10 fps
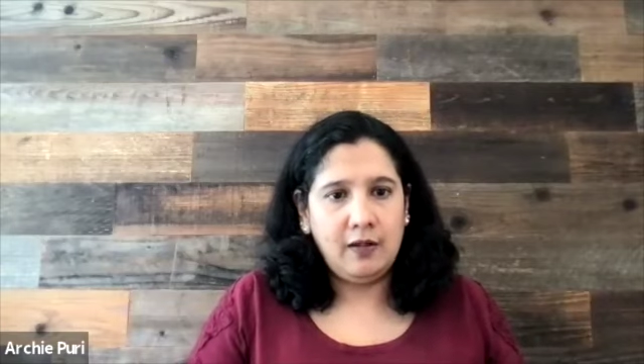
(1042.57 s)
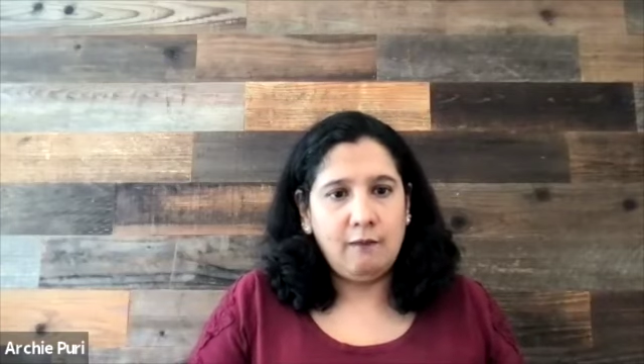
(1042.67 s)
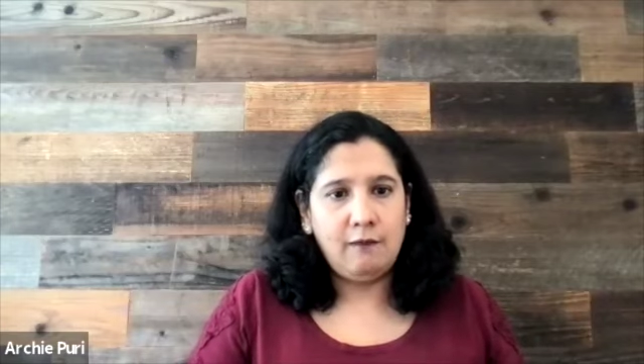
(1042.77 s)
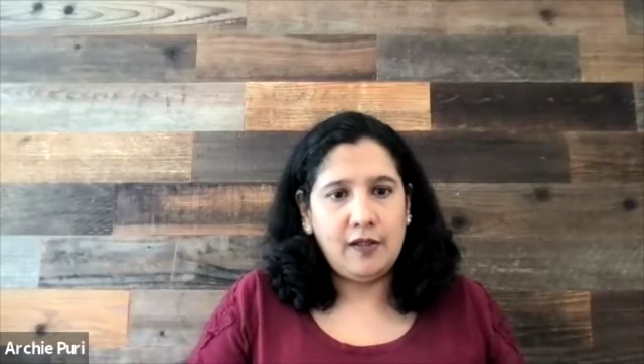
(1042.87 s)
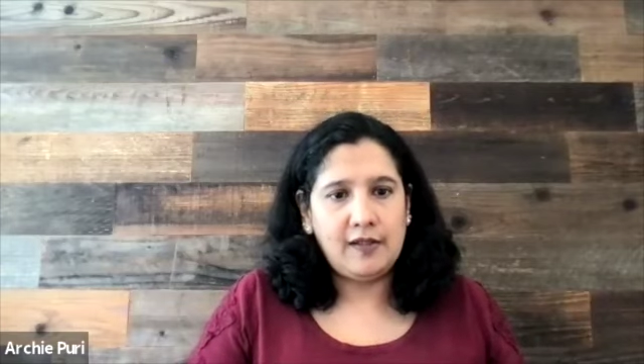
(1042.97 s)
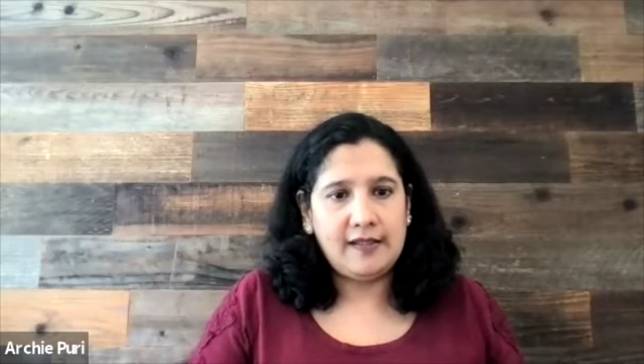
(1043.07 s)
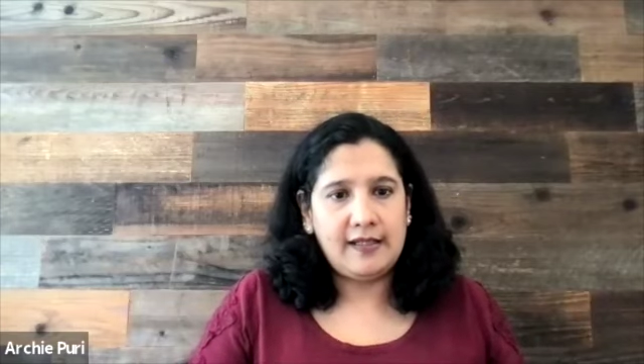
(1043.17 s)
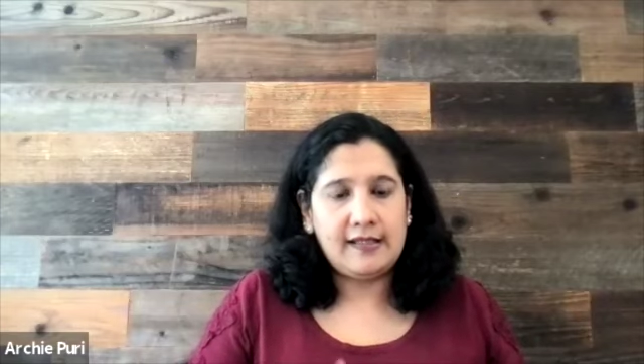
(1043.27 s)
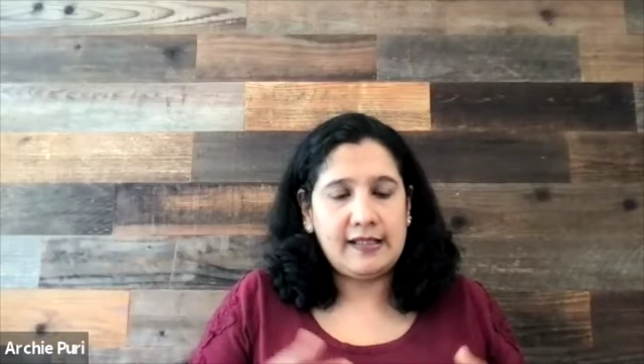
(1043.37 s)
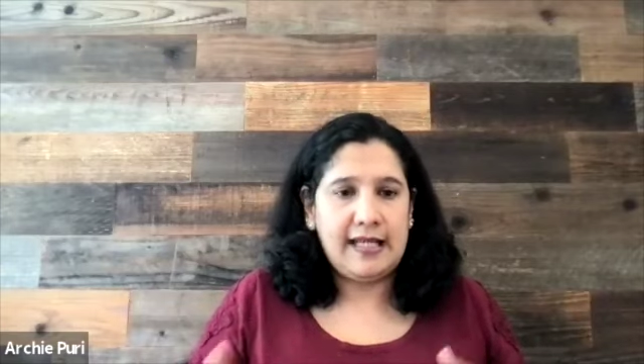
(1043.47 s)

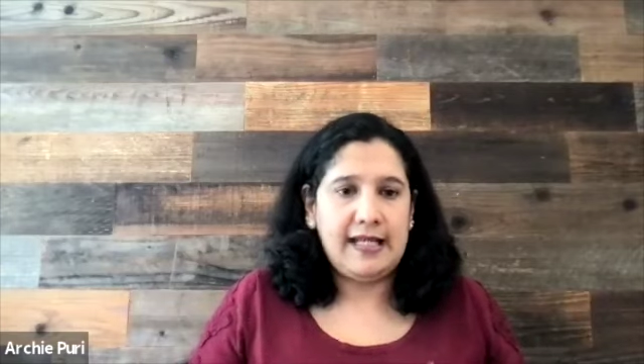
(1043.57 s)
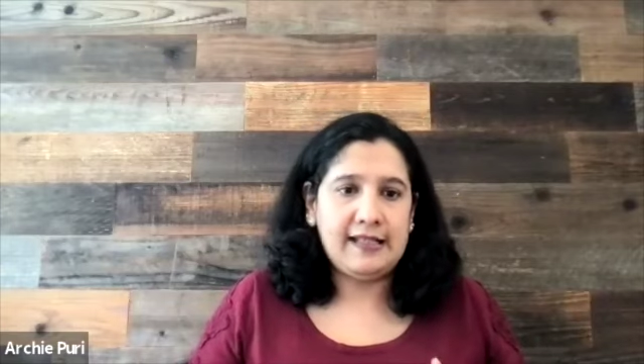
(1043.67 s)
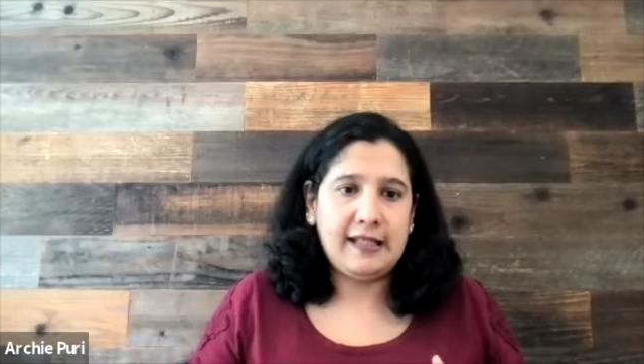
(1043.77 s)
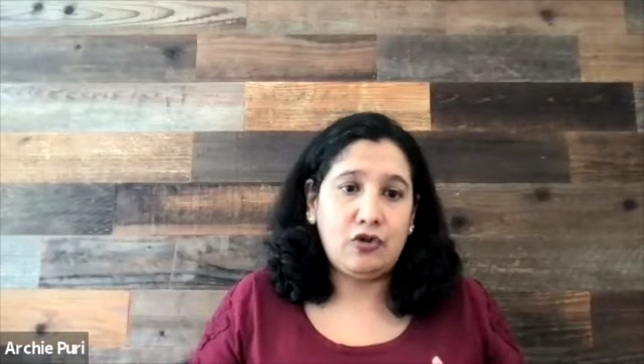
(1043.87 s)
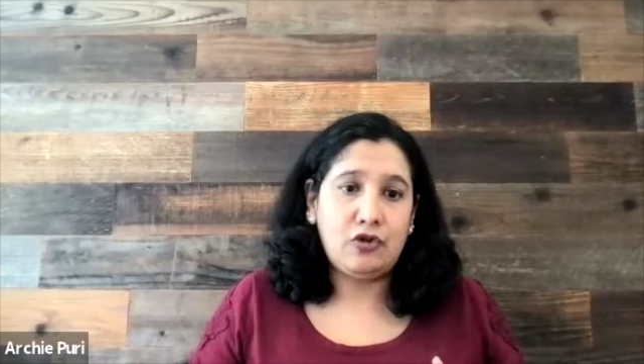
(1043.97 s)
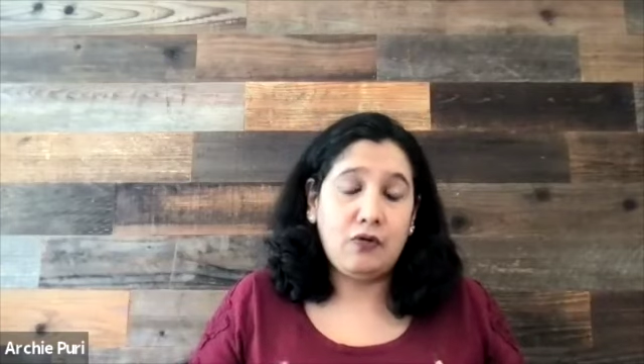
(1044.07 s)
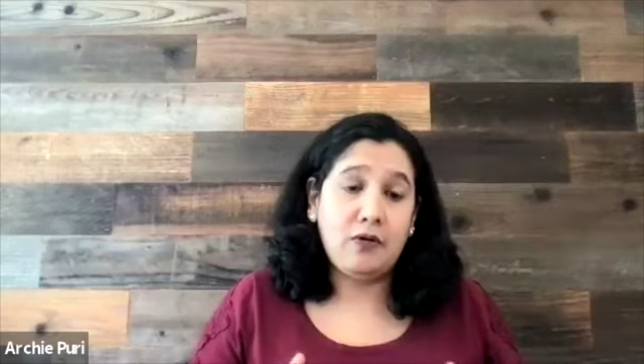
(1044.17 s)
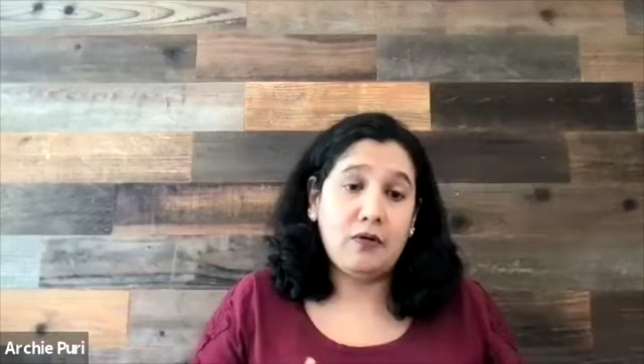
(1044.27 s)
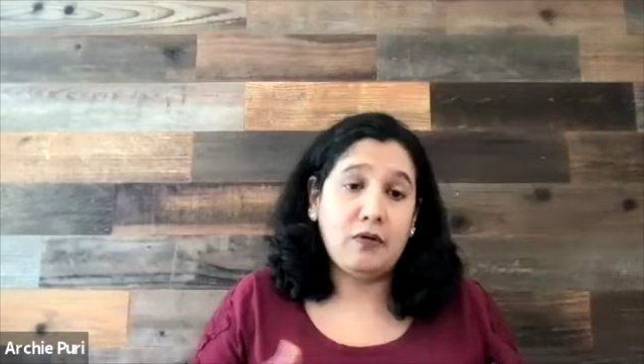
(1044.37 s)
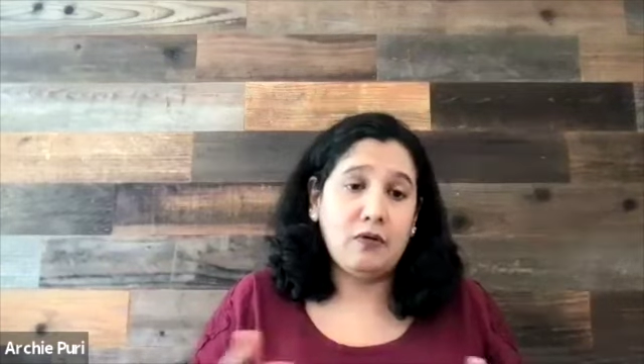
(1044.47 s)
versus things that you're
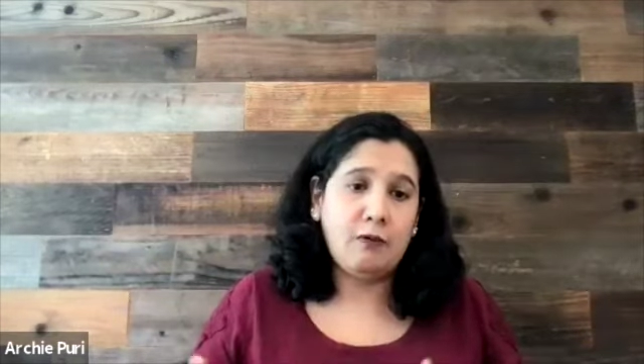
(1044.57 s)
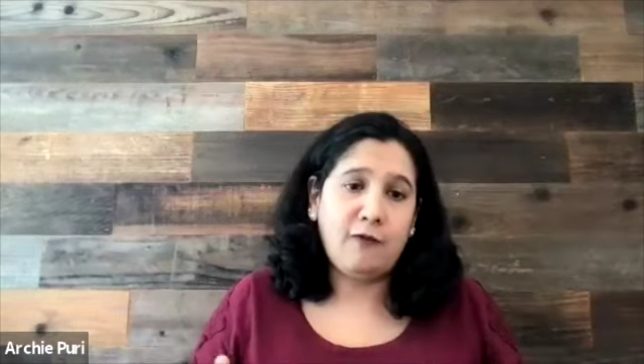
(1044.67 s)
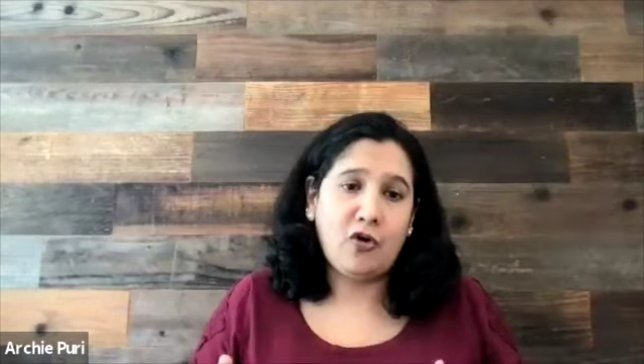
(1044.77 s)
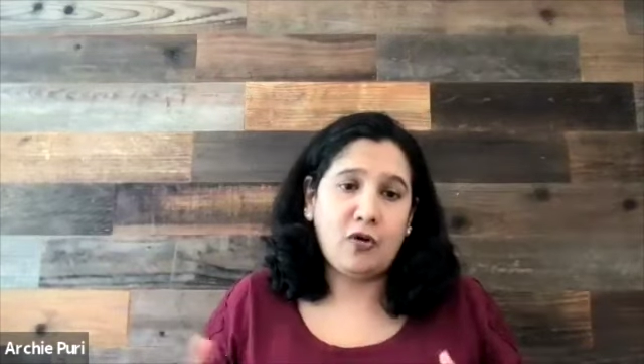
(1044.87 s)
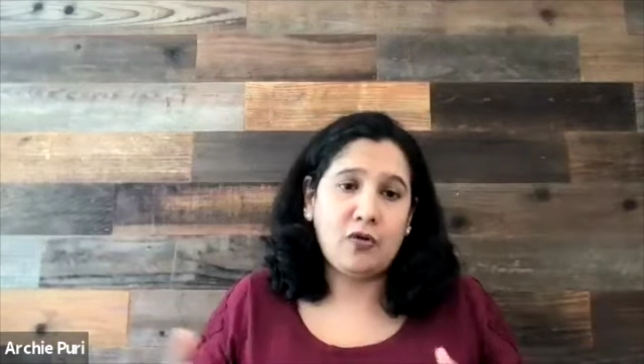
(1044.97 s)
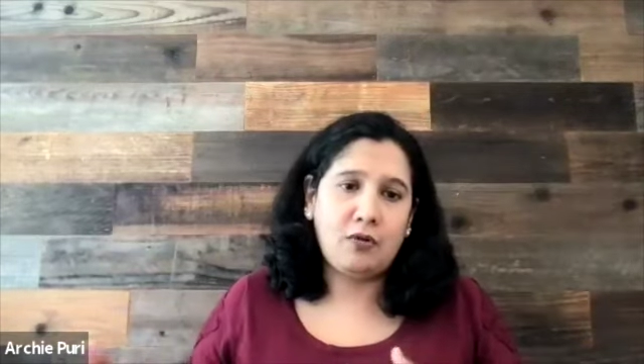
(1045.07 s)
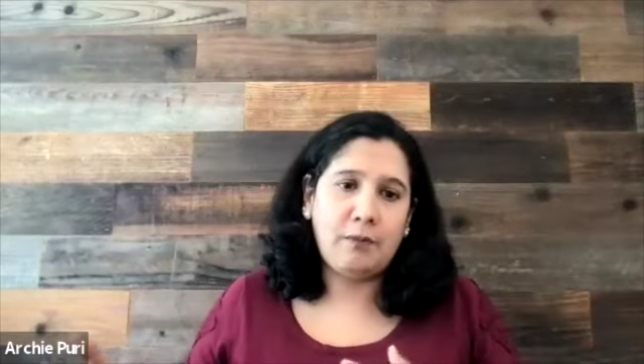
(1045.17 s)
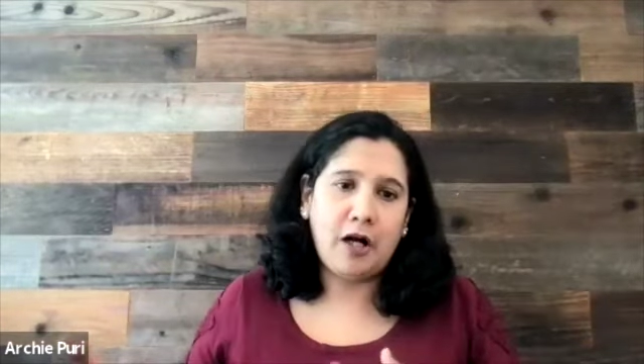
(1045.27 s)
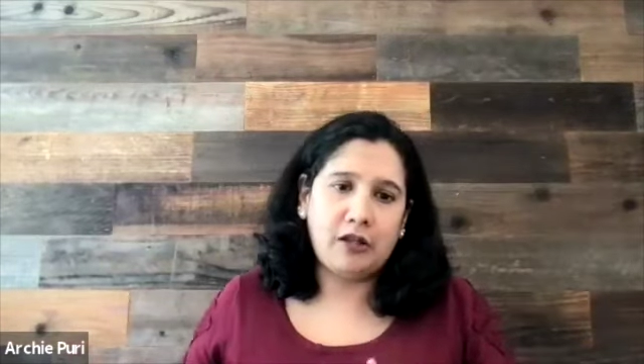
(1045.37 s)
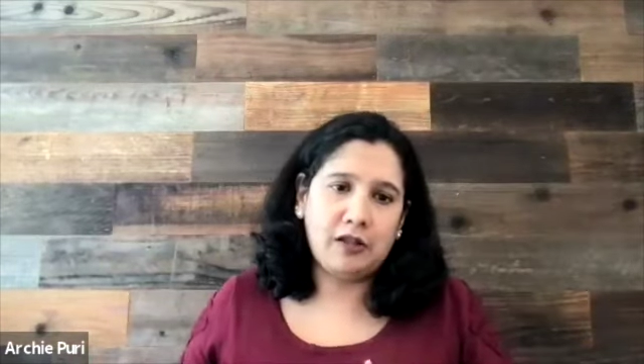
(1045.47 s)
going to look for a good
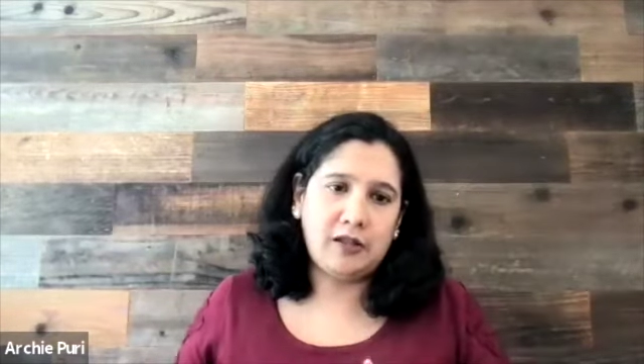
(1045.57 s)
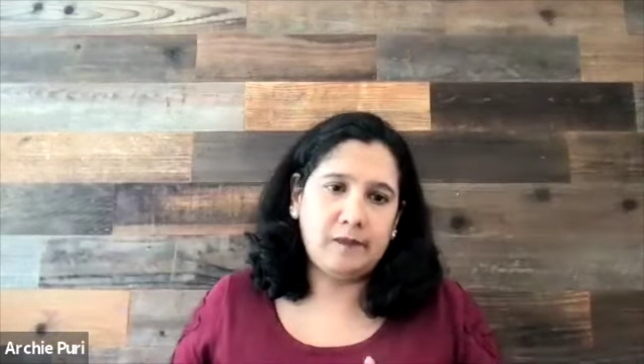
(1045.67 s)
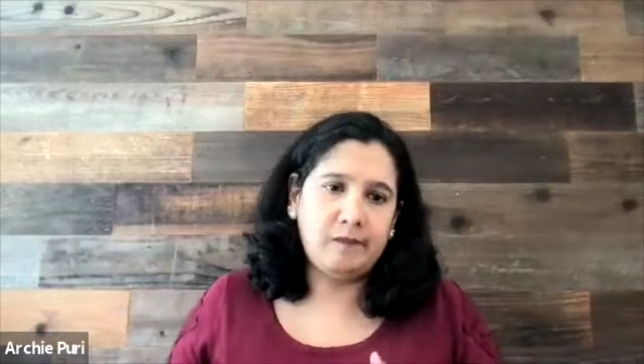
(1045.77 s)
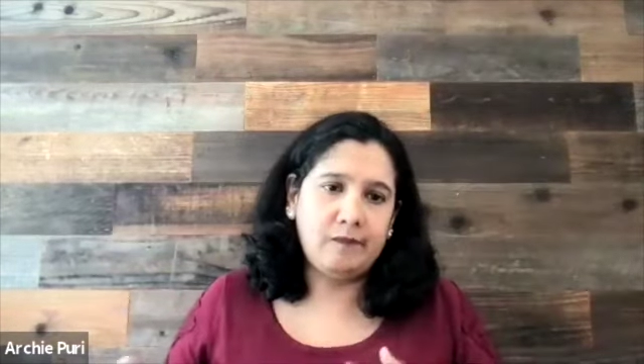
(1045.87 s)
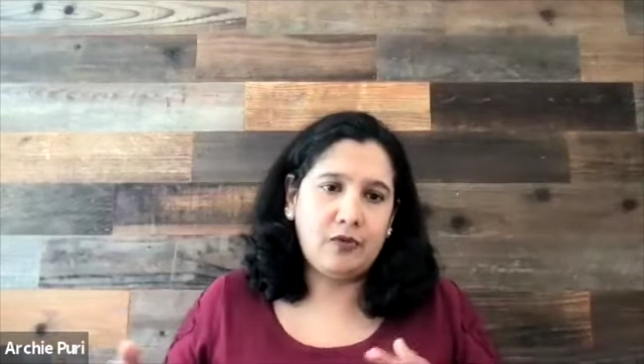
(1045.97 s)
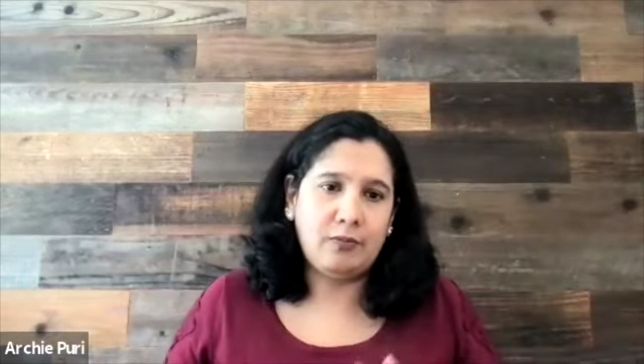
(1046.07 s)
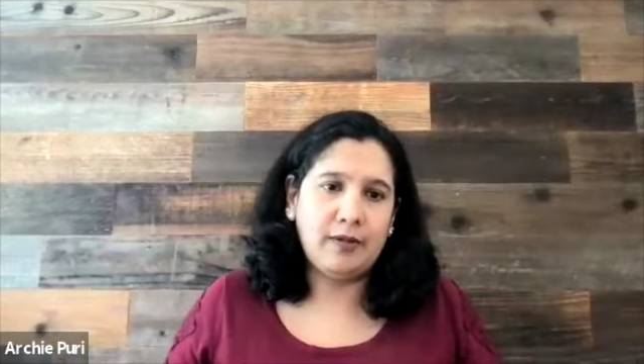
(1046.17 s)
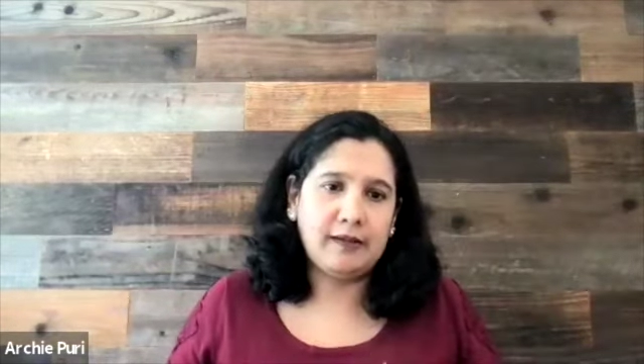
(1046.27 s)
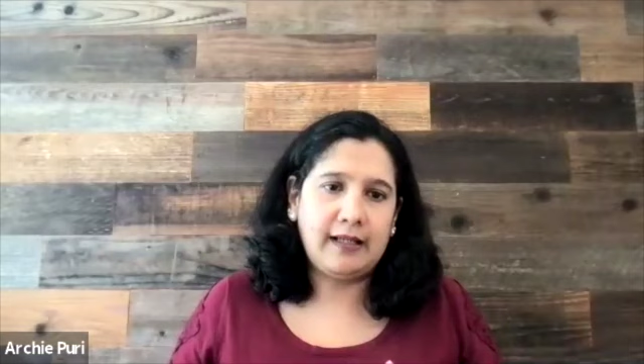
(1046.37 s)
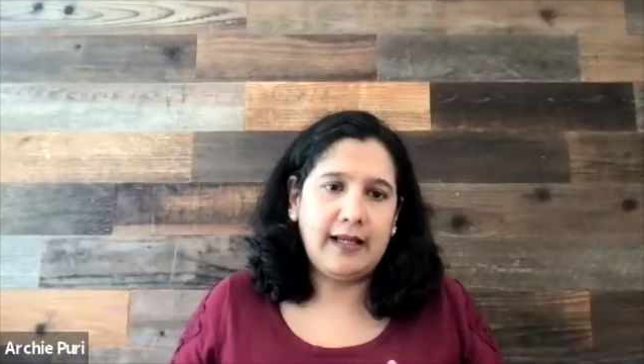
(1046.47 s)
partner to build.